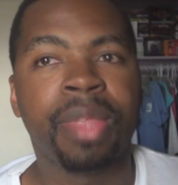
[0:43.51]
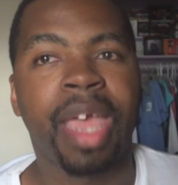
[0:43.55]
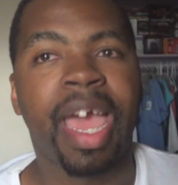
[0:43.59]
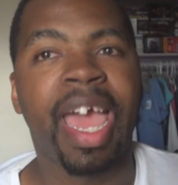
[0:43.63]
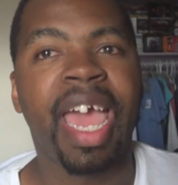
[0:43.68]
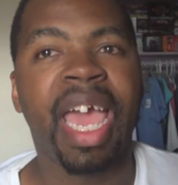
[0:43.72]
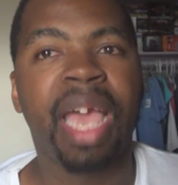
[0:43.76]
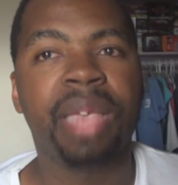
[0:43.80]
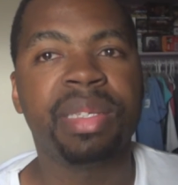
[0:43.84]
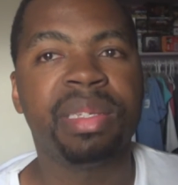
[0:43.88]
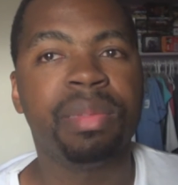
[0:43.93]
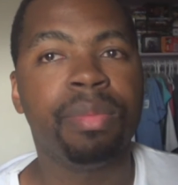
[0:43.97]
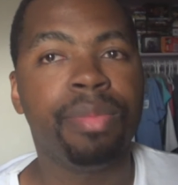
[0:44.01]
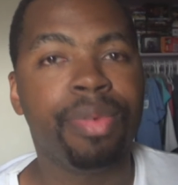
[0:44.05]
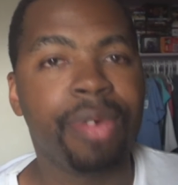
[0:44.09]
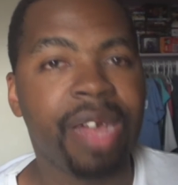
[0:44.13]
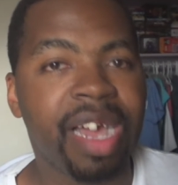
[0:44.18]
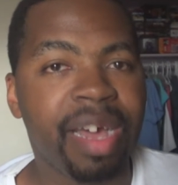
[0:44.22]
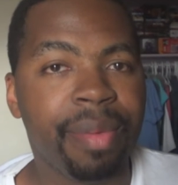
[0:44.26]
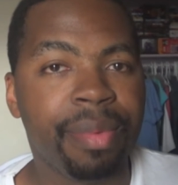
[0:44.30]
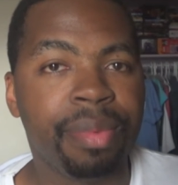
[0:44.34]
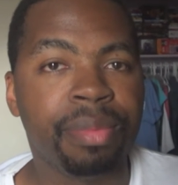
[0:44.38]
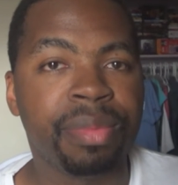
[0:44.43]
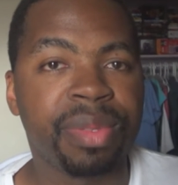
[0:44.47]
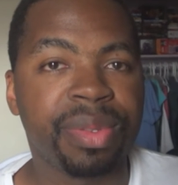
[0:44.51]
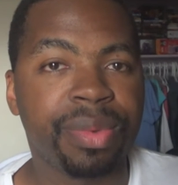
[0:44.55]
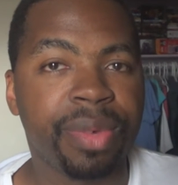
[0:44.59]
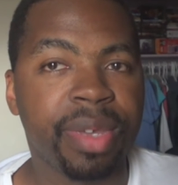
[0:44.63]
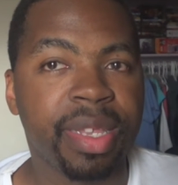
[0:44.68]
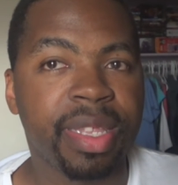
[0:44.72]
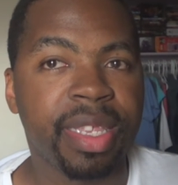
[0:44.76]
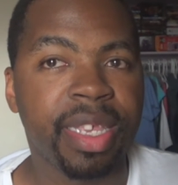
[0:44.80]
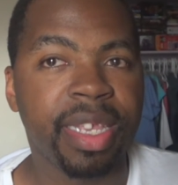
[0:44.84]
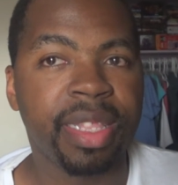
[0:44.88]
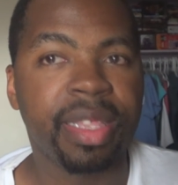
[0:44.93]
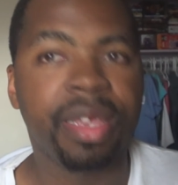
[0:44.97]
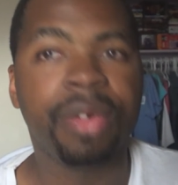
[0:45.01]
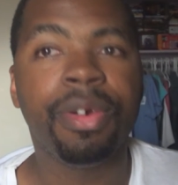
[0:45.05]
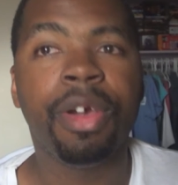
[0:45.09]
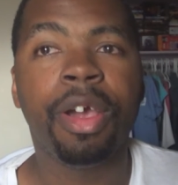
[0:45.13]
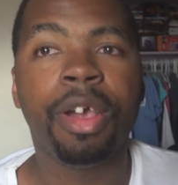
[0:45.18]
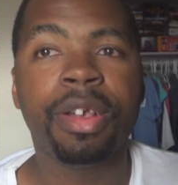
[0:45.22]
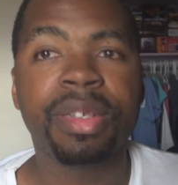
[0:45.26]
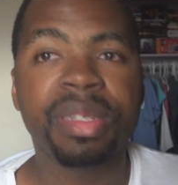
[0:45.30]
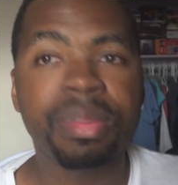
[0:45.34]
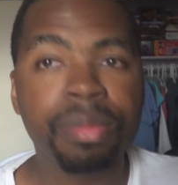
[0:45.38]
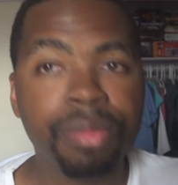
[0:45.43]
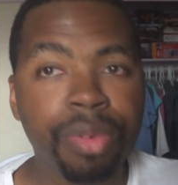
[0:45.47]
I have some problems with it. There
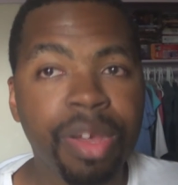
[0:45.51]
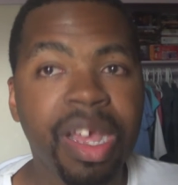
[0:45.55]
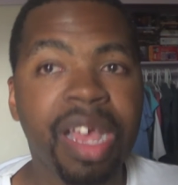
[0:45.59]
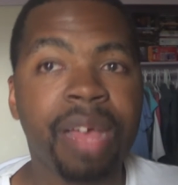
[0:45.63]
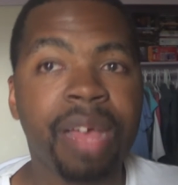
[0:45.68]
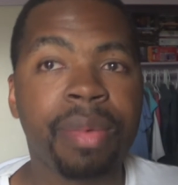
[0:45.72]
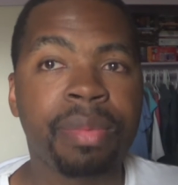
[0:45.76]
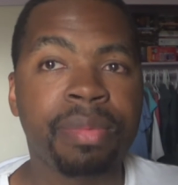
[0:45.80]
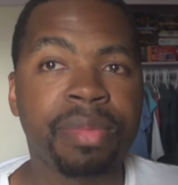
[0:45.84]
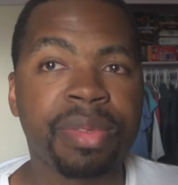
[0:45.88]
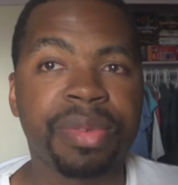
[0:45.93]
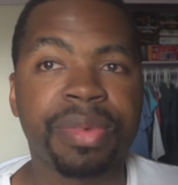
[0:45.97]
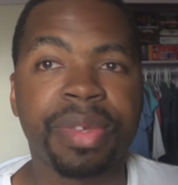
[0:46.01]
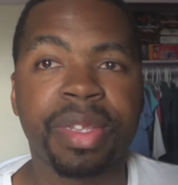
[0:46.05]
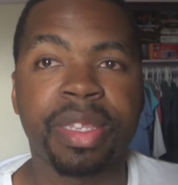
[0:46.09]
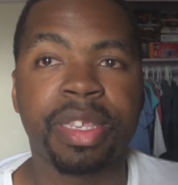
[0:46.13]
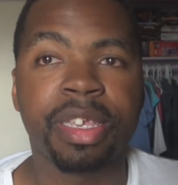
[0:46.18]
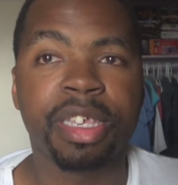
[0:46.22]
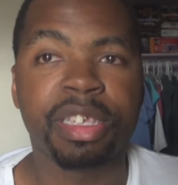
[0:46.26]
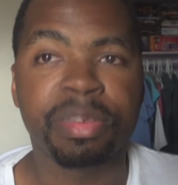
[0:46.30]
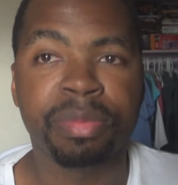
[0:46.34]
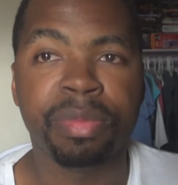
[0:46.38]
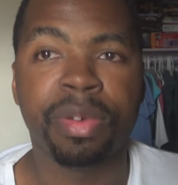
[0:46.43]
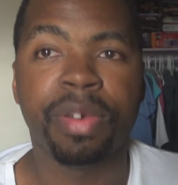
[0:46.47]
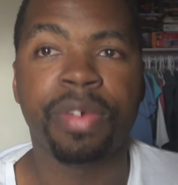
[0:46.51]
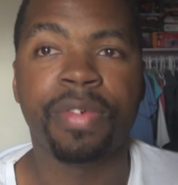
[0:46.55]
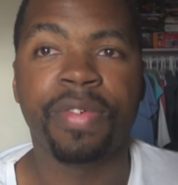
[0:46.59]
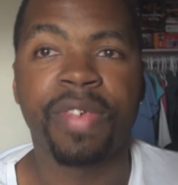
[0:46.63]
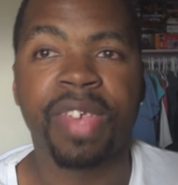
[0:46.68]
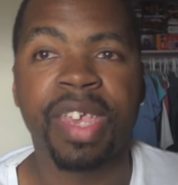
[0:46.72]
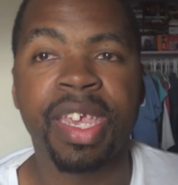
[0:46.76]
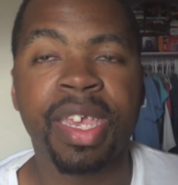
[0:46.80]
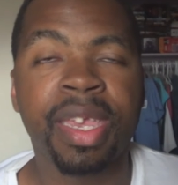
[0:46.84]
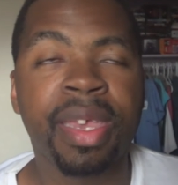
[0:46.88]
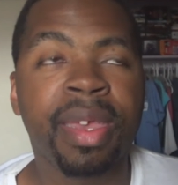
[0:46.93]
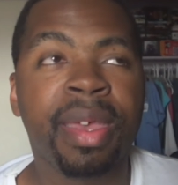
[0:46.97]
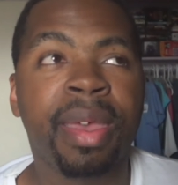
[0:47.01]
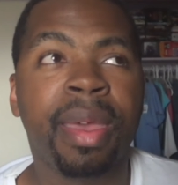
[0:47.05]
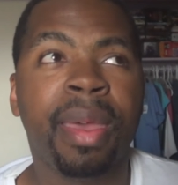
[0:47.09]
are some problems with this movie.